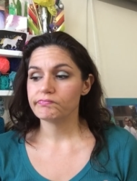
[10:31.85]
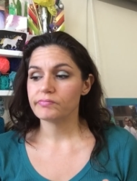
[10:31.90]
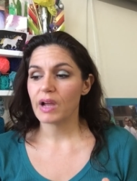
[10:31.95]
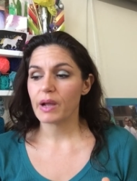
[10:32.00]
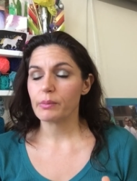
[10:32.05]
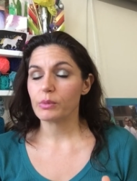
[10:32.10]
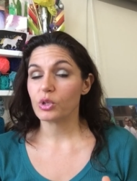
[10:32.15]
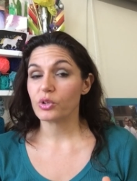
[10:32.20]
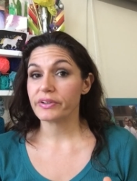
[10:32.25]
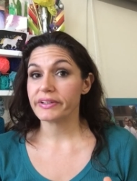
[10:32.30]

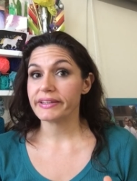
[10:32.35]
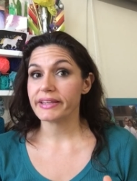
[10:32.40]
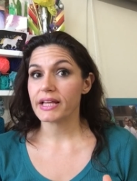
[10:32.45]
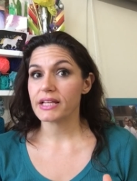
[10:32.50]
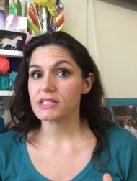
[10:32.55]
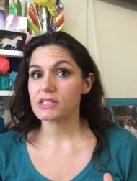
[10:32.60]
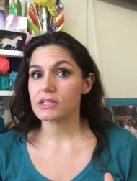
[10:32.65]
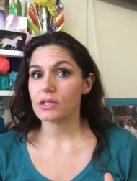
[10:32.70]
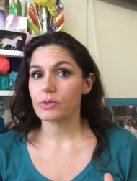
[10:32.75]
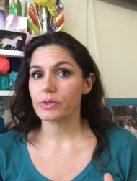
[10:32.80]
I'm learning
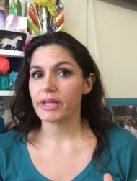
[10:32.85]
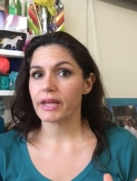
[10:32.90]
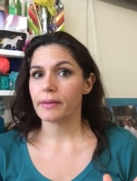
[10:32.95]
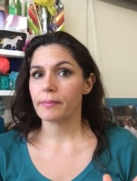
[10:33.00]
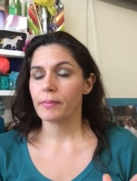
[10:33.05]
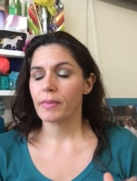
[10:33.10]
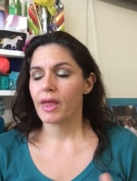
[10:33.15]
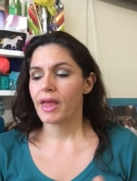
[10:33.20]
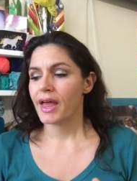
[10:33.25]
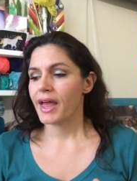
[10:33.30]
that slowly.
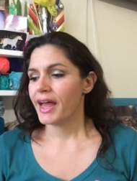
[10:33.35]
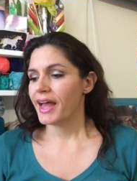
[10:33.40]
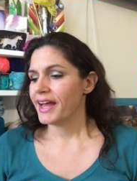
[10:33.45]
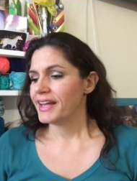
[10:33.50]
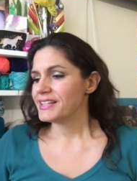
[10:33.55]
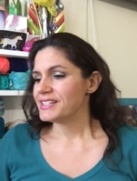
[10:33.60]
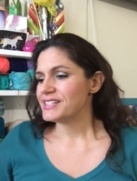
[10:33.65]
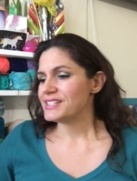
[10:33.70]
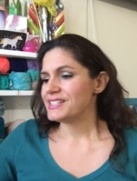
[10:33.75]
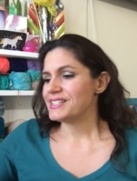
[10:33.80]

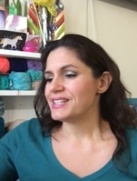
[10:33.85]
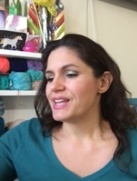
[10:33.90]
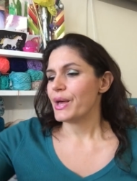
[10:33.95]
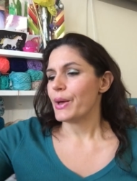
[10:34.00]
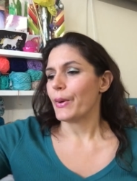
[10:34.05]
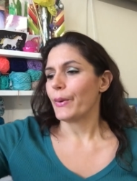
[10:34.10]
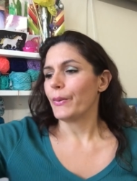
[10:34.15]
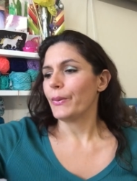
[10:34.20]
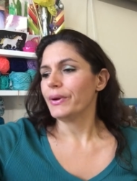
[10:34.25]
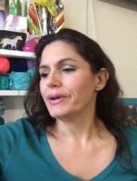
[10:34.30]

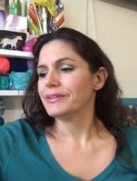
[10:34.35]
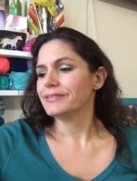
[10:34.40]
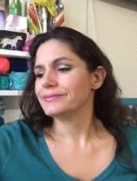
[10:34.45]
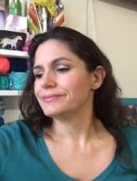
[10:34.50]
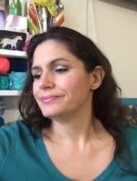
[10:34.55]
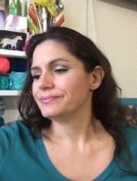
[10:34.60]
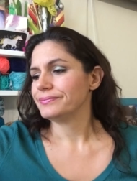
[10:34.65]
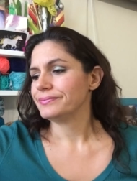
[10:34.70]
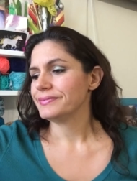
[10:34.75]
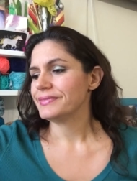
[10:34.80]
So
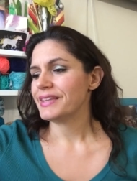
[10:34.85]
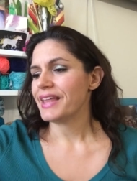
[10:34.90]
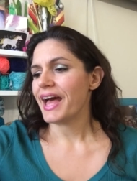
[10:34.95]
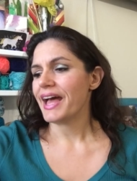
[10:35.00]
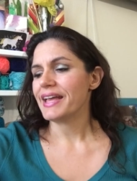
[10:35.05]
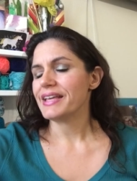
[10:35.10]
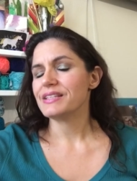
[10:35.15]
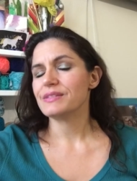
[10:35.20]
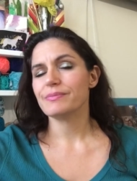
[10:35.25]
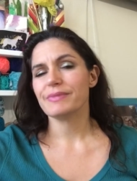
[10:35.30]

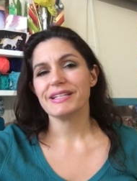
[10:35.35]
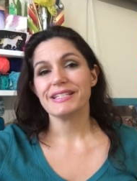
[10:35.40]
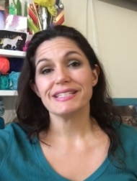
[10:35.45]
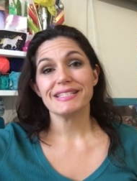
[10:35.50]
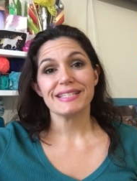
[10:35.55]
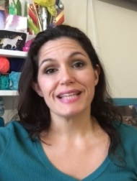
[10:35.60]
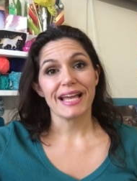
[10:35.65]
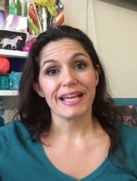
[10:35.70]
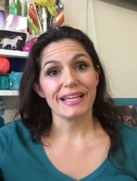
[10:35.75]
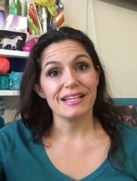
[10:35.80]
that is my
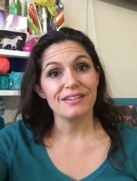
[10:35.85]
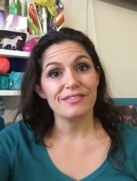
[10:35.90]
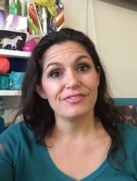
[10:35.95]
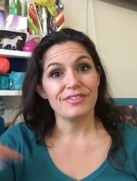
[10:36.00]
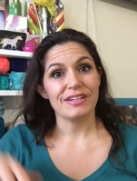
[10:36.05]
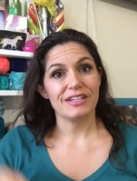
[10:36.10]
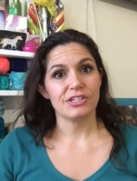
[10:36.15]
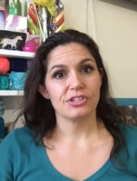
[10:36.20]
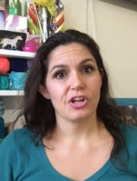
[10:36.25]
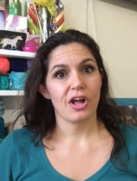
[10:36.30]
second
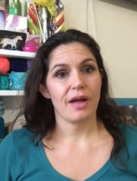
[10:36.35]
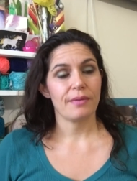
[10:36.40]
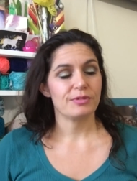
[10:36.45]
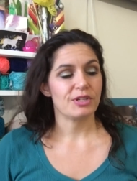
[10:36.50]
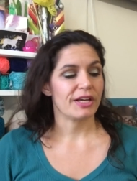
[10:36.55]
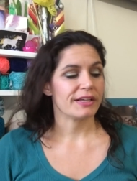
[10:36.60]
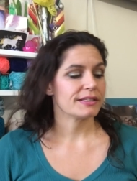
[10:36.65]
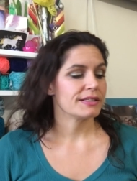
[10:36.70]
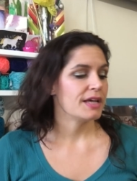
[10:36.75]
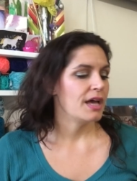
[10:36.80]
finished
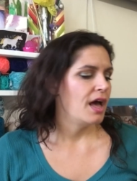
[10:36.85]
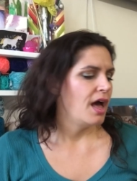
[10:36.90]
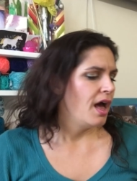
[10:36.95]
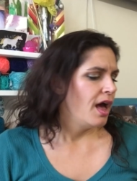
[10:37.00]
object.